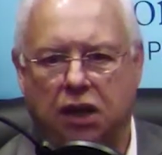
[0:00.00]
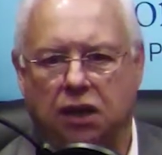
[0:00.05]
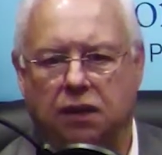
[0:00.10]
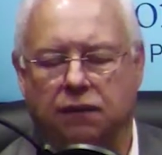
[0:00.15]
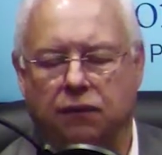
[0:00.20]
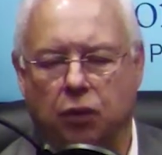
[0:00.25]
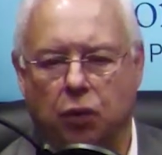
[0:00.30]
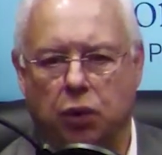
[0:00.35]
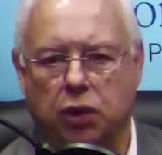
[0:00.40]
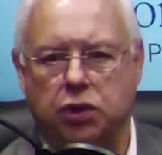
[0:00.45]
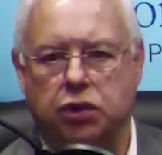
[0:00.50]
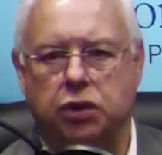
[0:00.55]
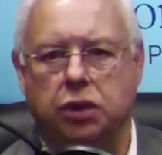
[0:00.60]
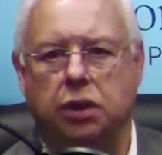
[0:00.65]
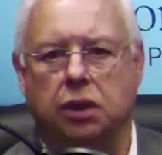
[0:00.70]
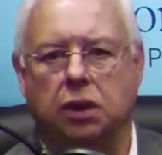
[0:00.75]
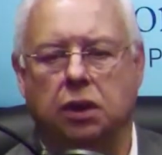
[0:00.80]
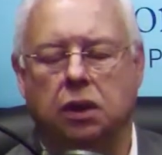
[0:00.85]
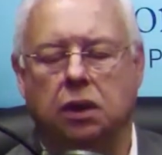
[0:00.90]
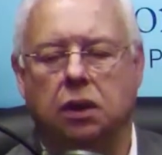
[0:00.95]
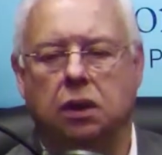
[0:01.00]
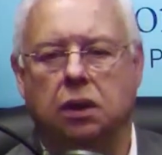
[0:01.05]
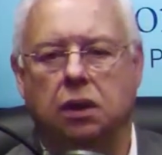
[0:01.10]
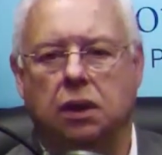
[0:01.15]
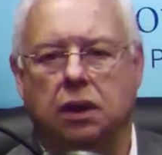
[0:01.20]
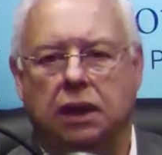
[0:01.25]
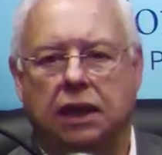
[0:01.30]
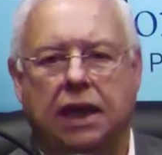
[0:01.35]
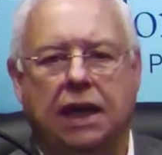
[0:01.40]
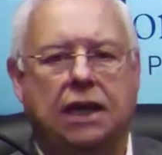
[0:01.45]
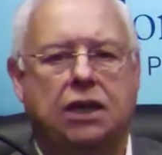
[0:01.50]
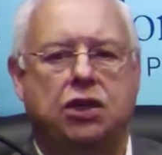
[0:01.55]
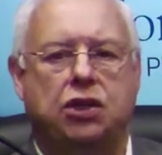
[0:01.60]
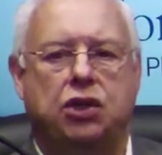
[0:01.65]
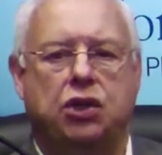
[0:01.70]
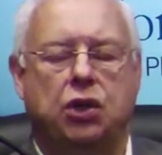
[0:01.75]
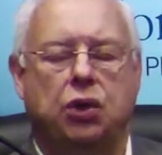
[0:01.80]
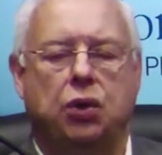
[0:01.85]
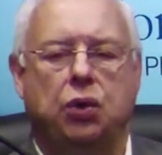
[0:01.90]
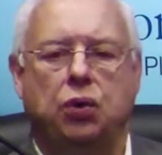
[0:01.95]
divorced, get
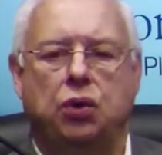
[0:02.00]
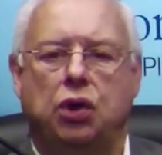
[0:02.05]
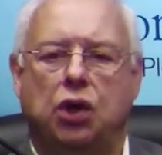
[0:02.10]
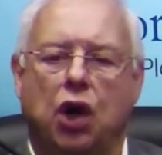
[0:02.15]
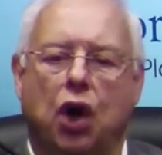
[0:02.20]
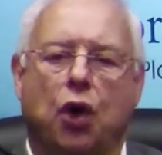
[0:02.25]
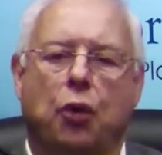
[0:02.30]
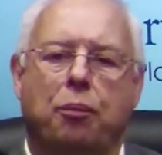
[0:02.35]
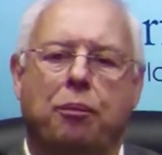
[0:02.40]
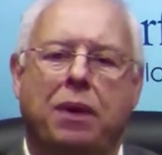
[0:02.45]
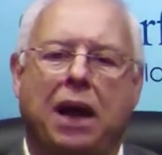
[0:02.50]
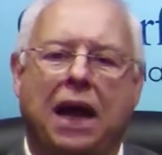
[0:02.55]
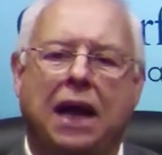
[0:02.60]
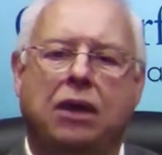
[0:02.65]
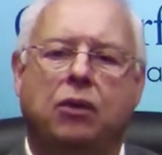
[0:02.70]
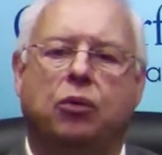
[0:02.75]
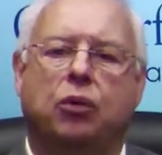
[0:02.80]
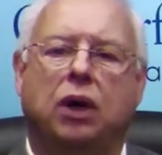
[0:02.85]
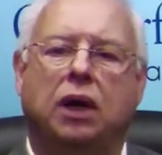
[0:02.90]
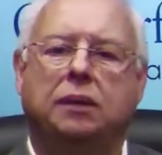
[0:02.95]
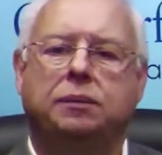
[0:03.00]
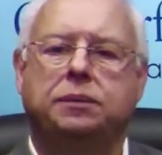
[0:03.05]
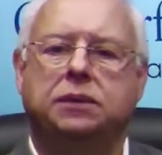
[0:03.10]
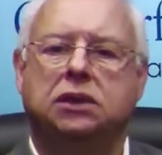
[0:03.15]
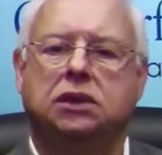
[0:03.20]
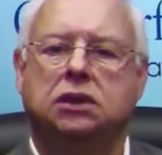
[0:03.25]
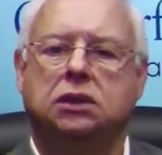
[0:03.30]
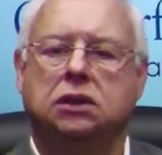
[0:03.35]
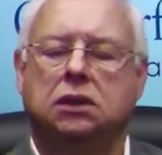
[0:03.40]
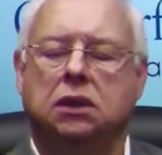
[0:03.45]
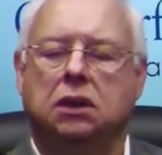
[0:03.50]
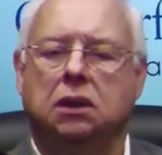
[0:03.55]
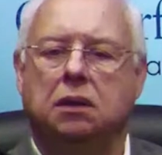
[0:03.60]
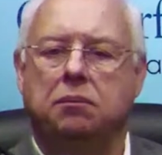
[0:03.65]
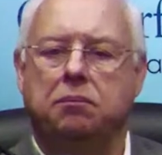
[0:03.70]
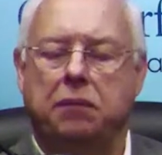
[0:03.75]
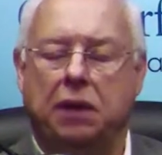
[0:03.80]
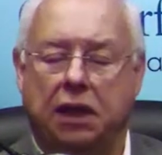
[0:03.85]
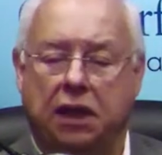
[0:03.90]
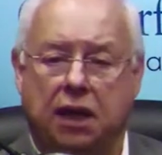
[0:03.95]
sued, go bankrupt,
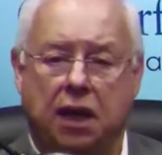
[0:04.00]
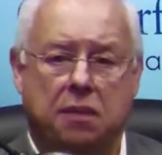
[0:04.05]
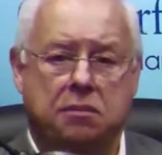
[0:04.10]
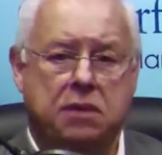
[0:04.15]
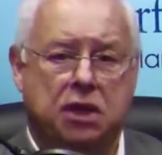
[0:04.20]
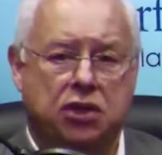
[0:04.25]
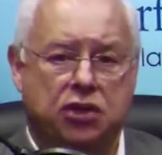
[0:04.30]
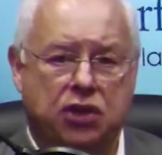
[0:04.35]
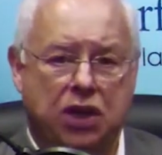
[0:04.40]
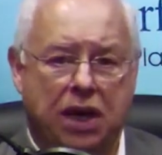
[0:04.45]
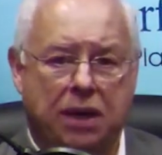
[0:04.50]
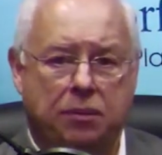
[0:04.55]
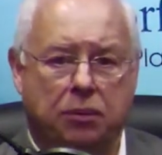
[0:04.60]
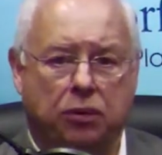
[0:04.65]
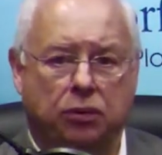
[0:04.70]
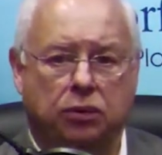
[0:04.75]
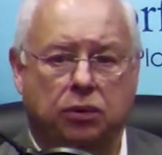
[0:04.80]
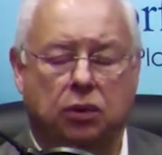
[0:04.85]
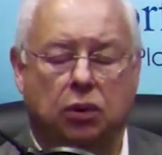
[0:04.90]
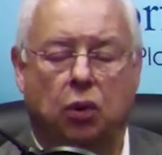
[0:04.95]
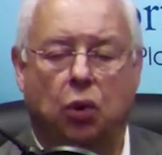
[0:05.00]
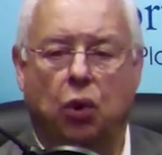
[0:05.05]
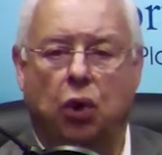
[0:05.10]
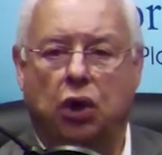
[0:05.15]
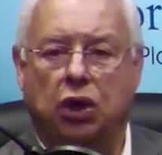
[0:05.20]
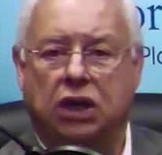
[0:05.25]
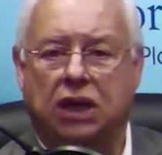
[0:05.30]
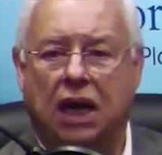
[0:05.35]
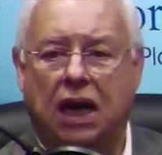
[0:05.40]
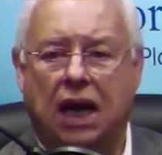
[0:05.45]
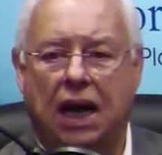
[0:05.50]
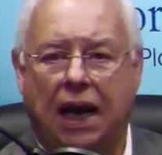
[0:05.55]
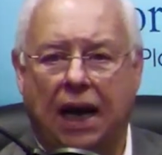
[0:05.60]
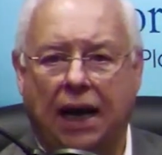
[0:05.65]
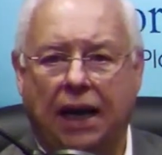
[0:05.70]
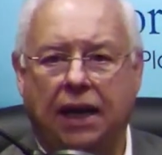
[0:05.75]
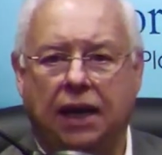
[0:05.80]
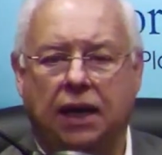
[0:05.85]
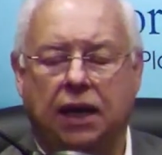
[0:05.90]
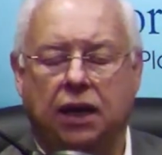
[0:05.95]
become disabled, or
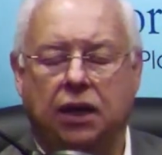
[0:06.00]
die.